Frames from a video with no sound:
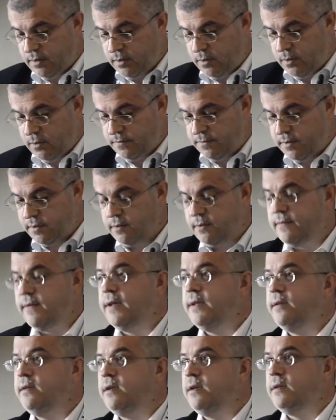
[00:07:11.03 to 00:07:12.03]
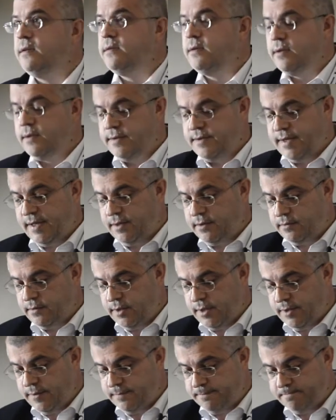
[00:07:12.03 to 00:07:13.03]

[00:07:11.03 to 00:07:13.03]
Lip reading: of the 20th century.